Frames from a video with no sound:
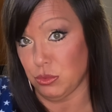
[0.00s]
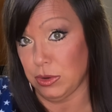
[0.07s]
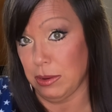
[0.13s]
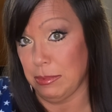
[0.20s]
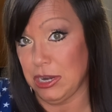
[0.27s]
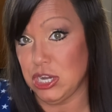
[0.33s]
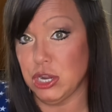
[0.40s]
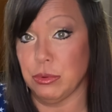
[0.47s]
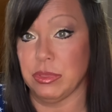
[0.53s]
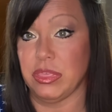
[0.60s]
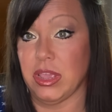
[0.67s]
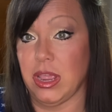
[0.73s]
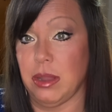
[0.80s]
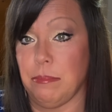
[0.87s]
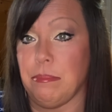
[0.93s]
what I'm going to do with
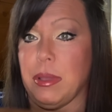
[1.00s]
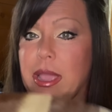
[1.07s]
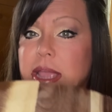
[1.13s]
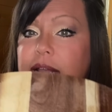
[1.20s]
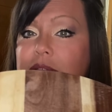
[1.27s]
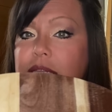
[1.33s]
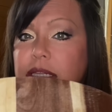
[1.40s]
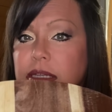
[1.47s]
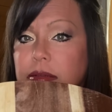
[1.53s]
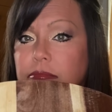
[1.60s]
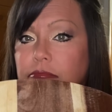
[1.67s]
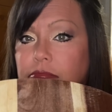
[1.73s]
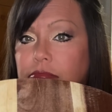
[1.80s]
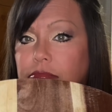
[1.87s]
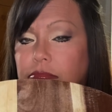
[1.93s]
it, but
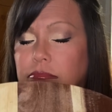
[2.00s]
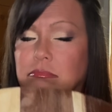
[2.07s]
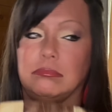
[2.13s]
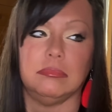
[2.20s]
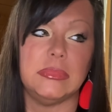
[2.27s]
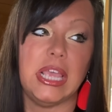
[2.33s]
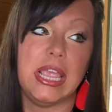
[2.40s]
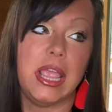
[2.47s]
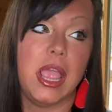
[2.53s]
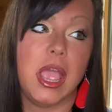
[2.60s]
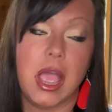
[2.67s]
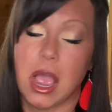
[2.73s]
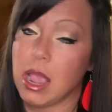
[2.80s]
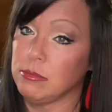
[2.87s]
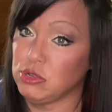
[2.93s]

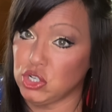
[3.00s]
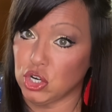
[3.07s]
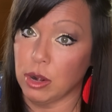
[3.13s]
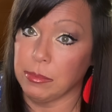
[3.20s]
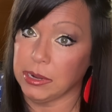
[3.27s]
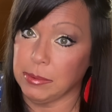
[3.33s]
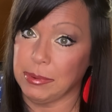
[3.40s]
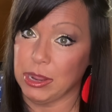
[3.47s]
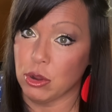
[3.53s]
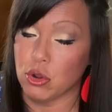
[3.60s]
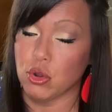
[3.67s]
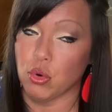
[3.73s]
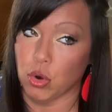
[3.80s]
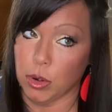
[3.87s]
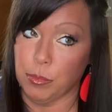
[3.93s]
I'm sure I'm going to be
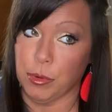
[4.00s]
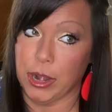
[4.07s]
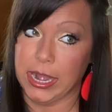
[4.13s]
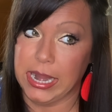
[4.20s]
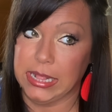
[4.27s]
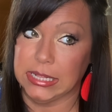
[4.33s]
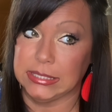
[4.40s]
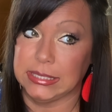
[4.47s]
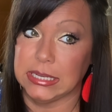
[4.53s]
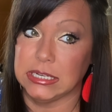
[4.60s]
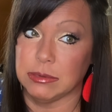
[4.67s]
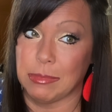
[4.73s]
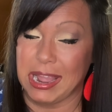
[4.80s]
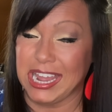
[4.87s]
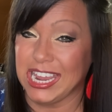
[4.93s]
incorporating this into
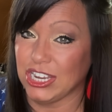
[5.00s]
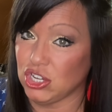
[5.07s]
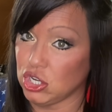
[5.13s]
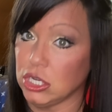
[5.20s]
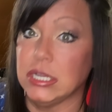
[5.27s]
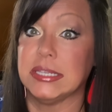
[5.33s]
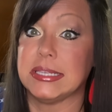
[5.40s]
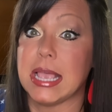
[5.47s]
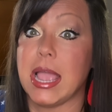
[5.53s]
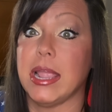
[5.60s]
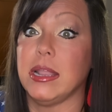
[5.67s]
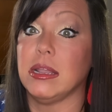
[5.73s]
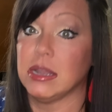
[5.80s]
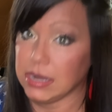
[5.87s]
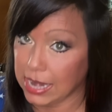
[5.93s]
my kitchen
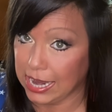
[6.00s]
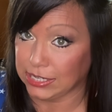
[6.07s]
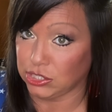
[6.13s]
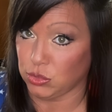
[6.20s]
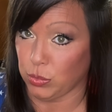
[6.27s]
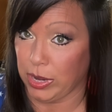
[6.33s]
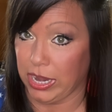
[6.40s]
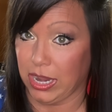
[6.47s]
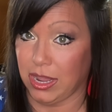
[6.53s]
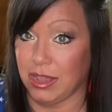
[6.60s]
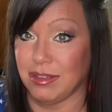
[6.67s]
design next week.